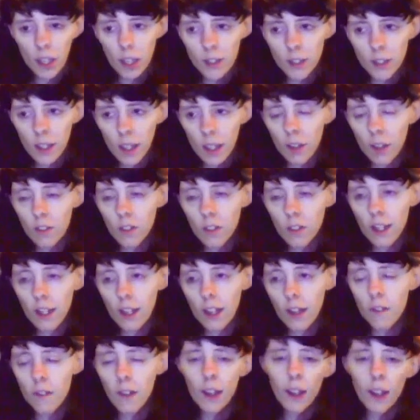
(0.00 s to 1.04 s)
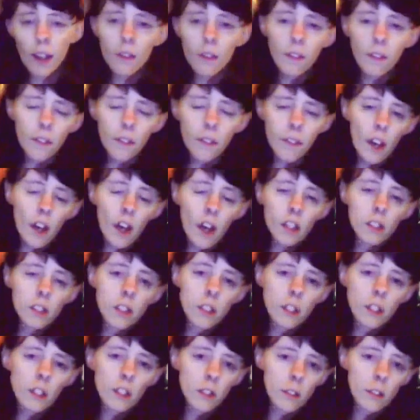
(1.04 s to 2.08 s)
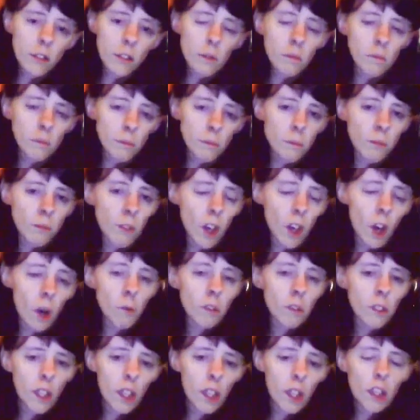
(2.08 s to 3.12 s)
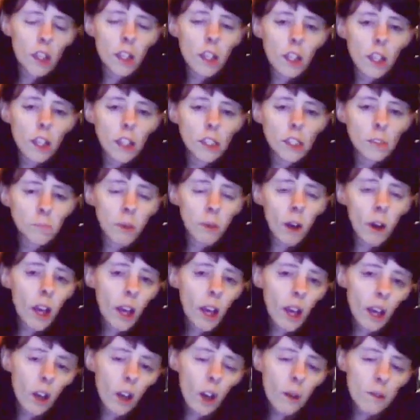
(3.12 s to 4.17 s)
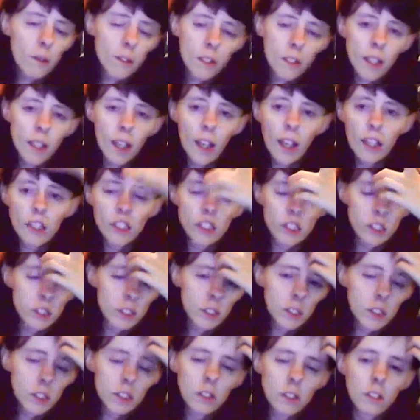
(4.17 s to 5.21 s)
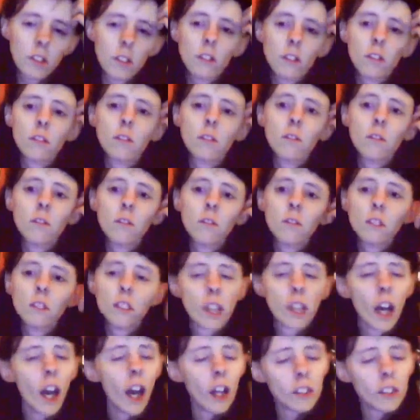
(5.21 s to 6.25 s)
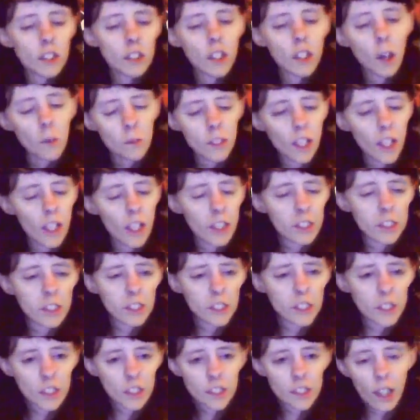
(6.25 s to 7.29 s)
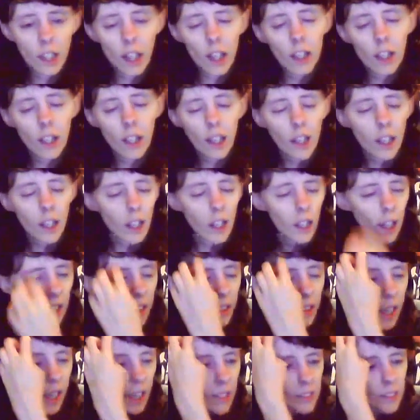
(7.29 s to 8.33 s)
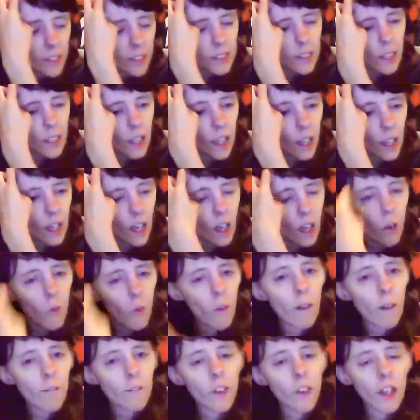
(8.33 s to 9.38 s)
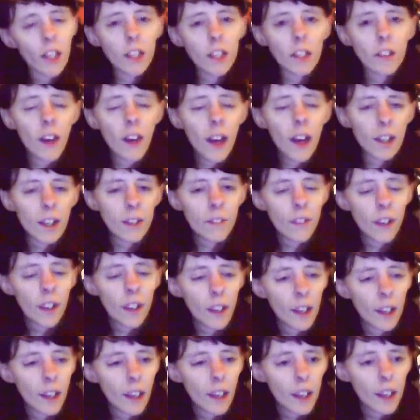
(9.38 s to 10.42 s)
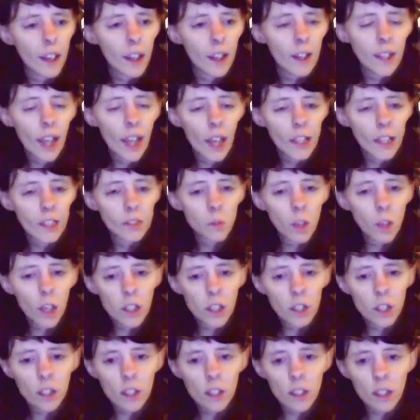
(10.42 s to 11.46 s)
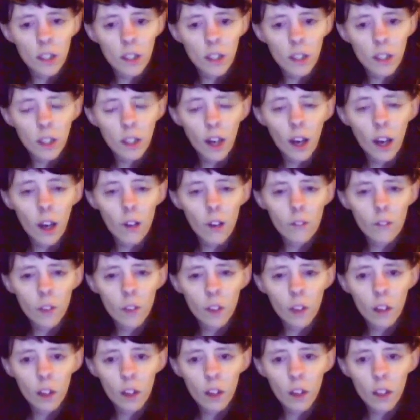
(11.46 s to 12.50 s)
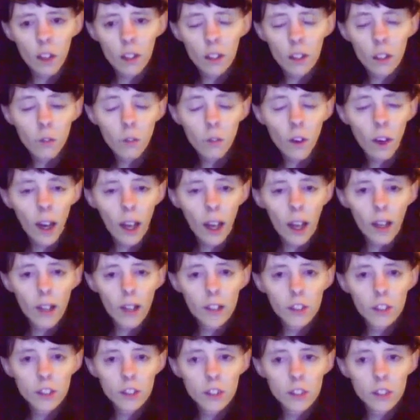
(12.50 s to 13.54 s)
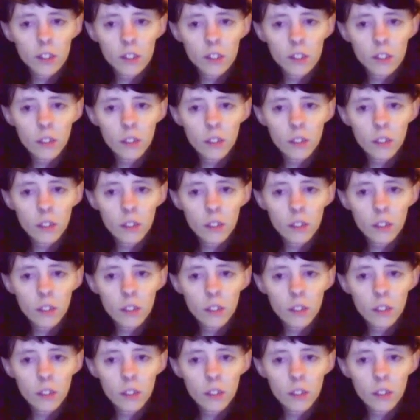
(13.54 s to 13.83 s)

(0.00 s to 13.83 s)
So yeah, third comedy is by a comedy legend, or stars a comedy legend, should I say, and that's One Foot in the Grave. That is one that I don't know why, it's just